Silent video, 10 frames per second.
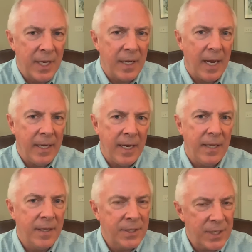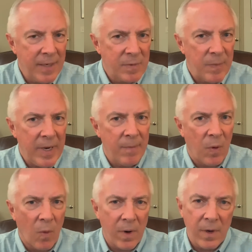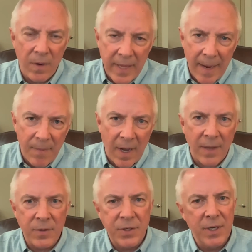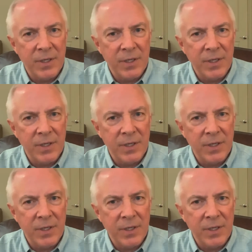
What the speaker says: and this seems to be important, or that bothers you.